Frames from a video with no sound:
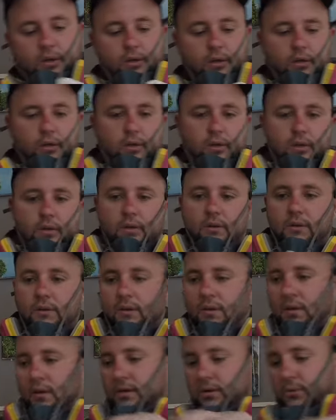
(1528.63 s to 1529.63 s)
and
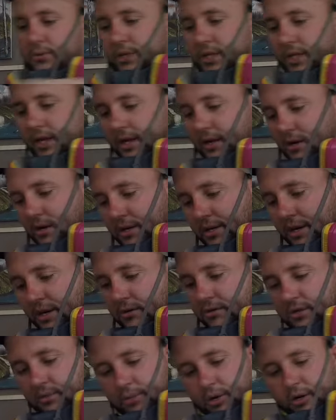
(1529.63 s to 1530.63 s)
I don't need that on
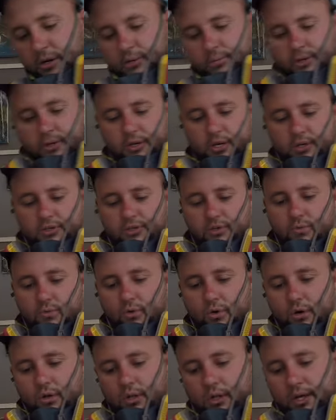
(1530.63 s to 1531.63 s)
now, so I'm not gonna be touching
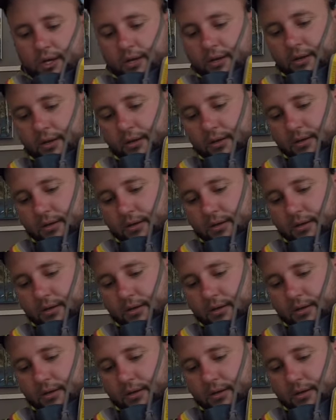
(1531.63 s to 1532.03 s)
raw lead.